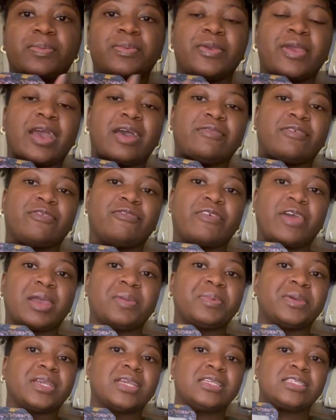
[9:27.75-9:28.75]
You have a
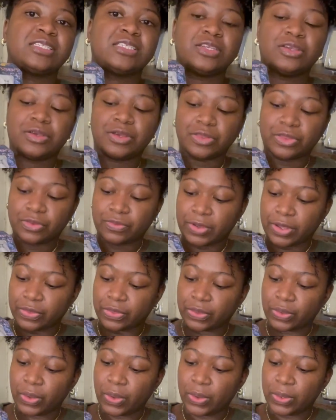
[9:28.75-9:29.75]
fabric interior throughout
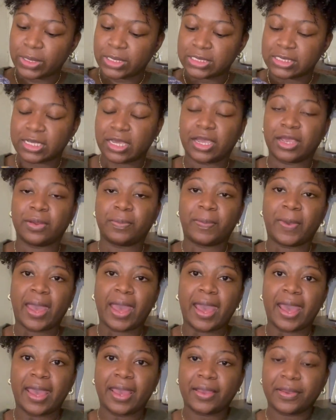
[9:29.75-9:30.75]
the whole entire
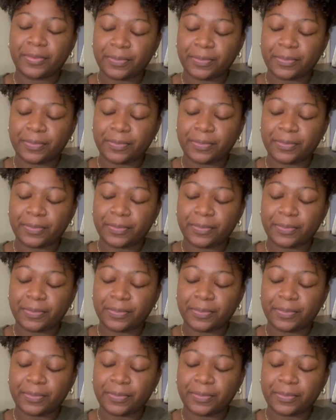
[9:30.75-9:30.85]
bag.